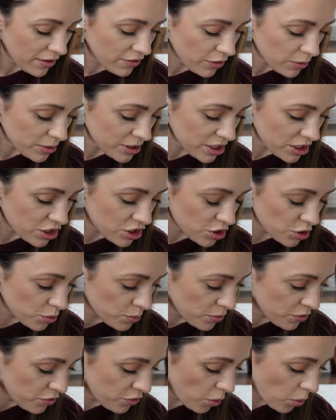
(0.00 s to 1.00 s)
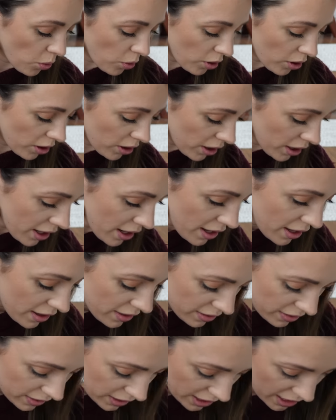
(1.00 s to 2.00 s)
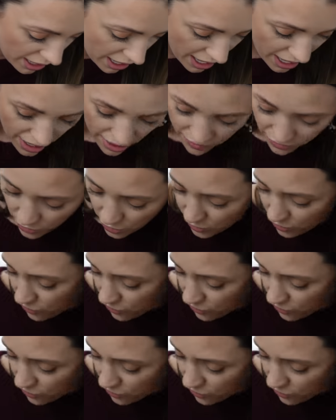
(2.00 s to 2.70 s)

if it was a dupe for the ever